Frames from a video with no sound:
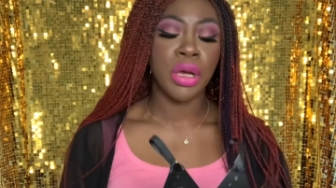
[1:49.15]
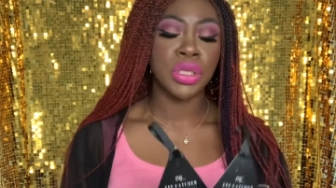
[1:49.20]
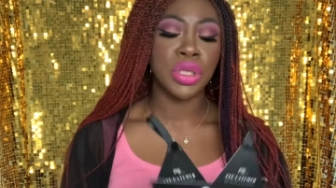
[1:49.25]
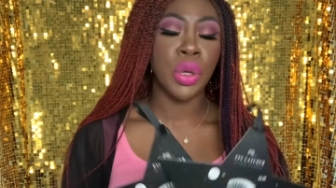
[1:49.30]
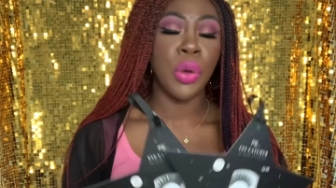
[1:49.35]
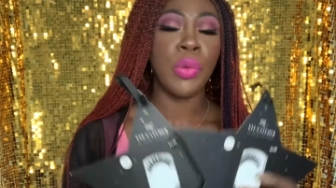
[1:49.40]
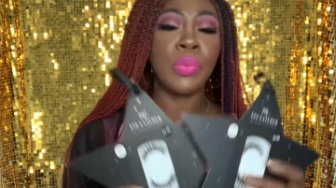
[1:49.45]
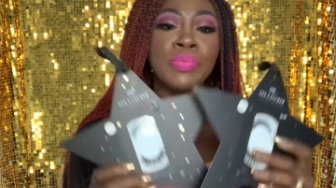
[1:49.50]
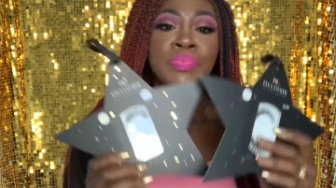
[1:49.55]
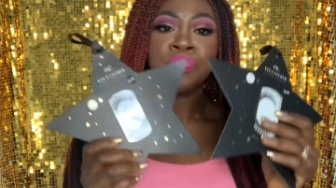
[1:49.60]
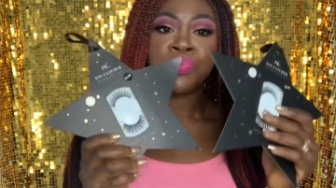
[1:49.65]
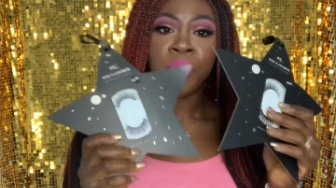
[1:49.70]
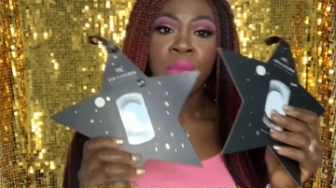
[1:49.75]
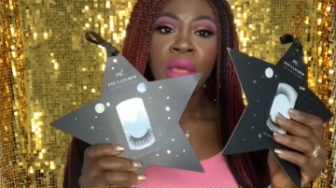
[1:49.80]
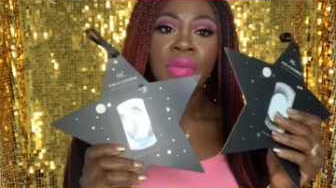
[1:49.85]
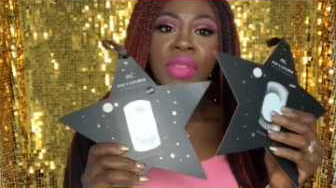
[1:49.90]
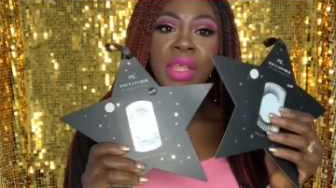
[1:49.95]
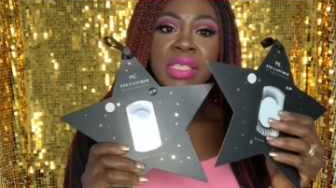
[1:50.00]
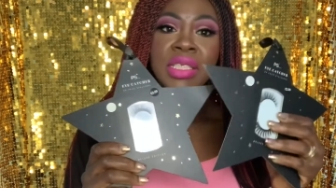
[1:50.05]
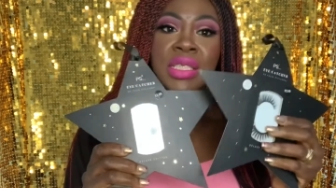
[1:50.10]
So
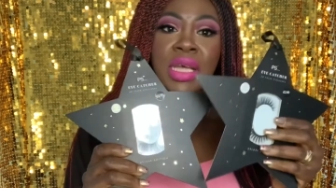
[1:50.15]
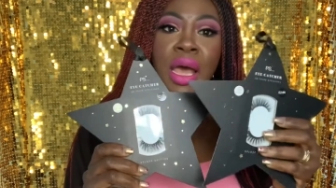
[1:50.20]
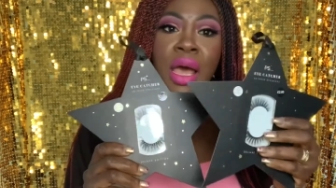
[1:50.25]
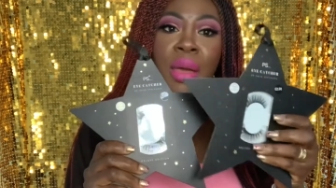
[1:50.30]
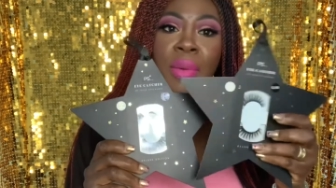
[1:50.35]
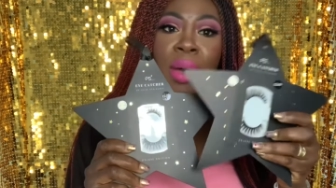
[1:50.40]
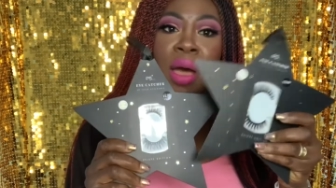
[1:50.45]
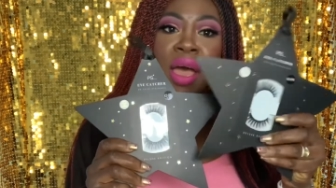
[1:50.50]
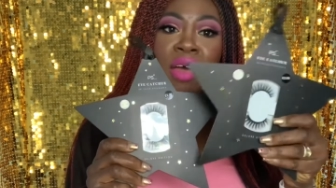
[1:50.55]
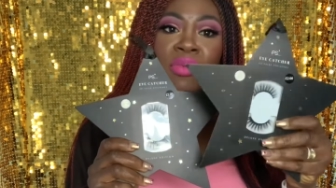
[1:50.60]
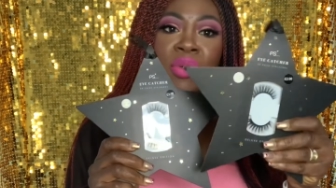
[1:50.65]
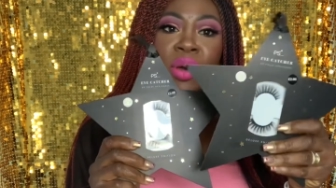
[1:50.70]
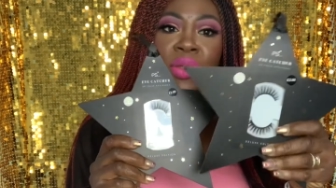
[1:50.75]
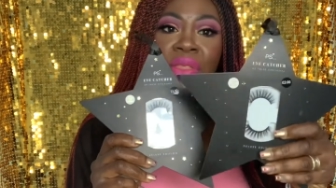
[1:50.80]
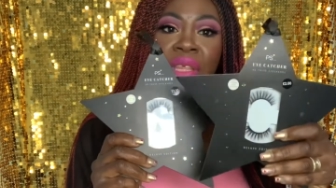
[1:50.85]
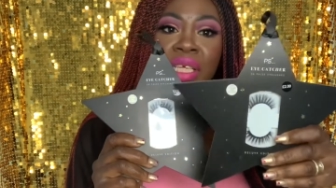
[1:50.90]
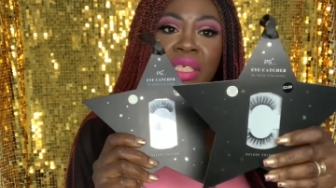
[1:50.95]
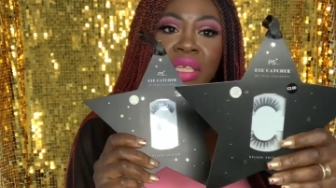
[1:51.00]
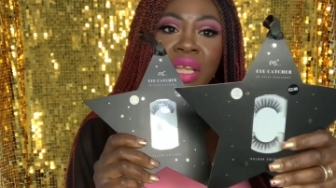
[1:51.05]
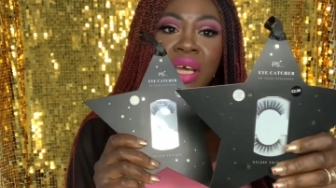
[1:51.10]
this time I have got
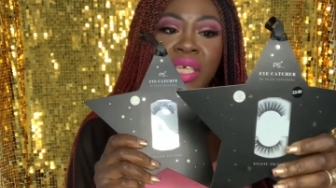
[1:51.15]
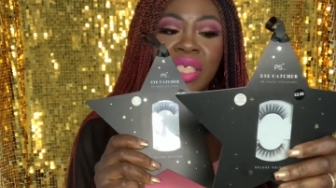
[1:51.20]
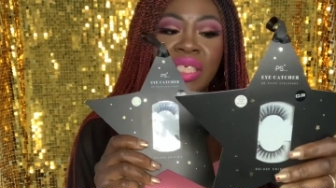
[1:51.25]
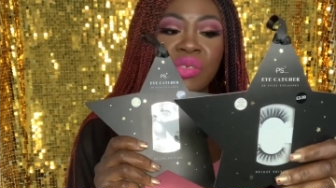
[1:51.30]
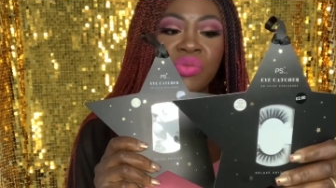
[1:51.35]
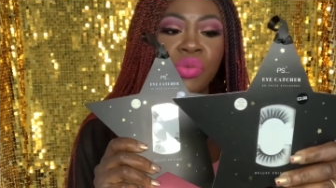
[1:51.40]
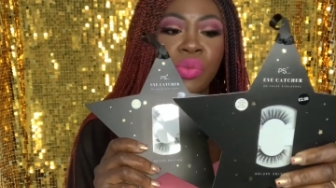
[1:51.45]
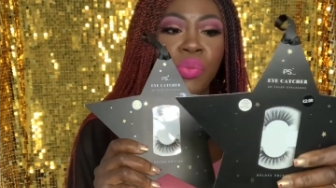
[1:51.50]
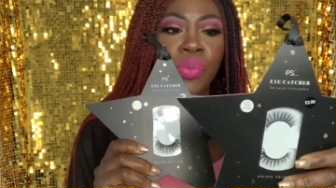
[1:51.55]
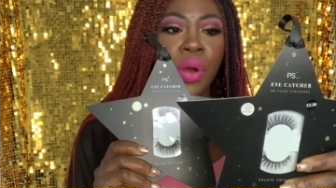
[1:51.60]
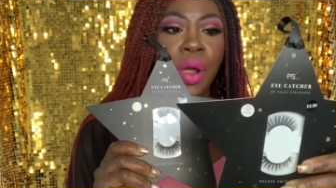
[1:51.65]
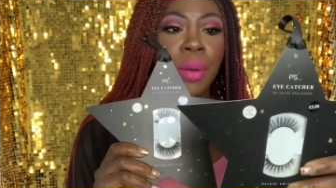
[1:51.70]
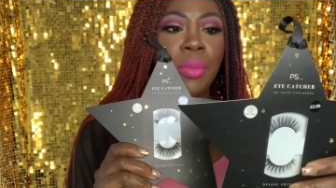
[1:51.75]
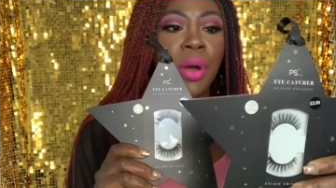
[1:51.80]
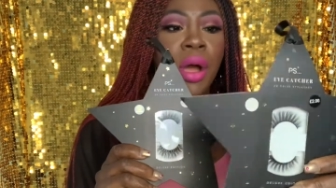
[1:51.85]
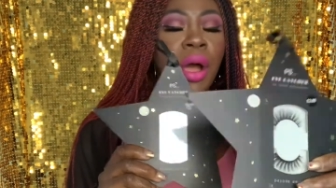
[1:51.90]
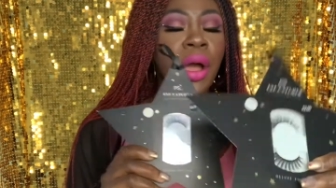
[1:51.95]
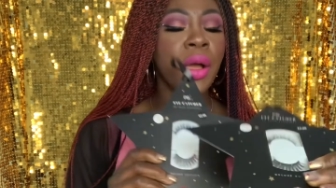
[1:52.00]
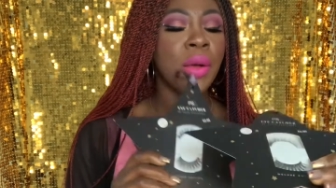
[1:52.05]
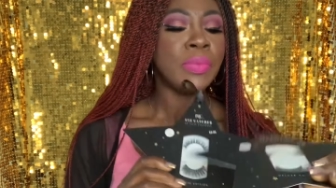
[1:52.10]
these lashes from
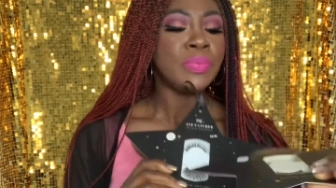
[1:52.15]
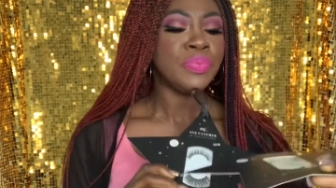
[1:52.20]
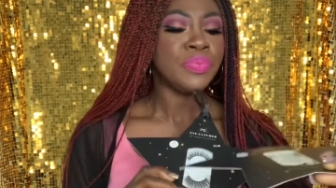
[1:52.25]
Primark.